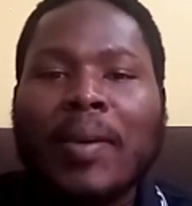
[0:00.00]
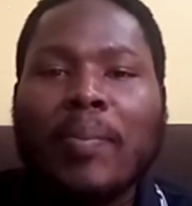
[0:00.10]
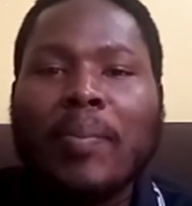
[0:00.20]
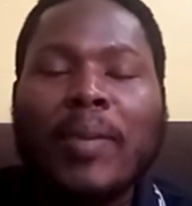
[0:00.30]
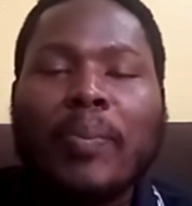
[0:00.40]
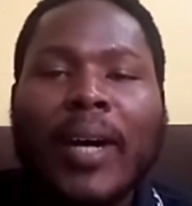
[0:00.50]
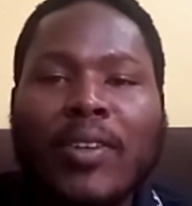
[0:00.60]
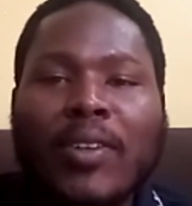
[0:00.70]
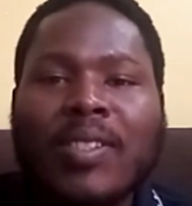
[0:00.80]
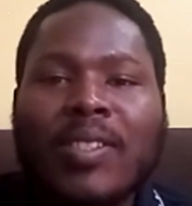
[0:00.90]
been part
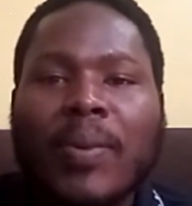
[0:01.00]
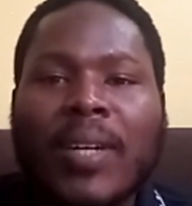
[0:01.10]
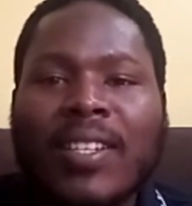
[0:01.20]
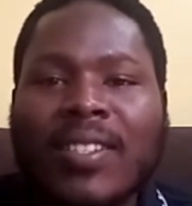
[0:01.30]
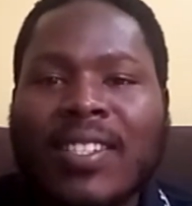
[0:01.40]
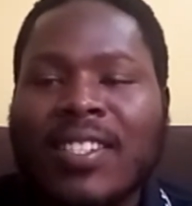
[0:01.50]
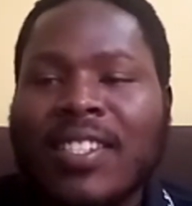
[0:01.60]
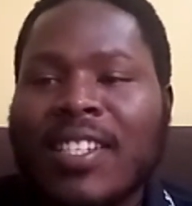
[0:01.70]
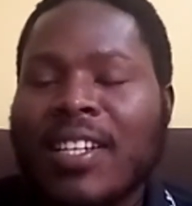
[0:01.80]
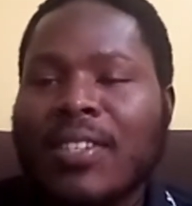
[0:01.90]
of someone else's
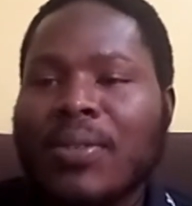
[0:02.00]
journey.